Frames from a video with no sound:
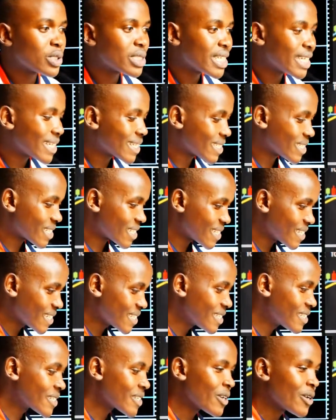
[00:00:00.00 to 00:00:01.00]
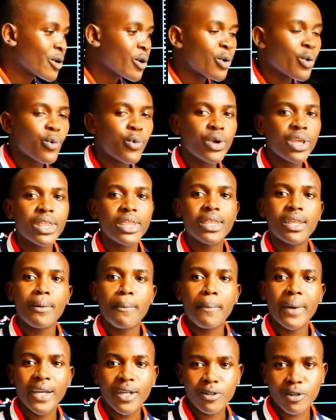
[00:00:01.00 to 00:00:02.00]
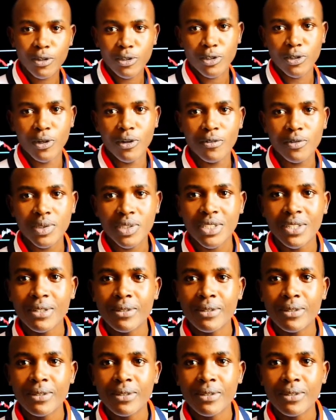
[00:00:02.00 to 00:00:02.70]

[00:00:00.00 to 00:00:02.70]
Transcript: take trades with Microsoft,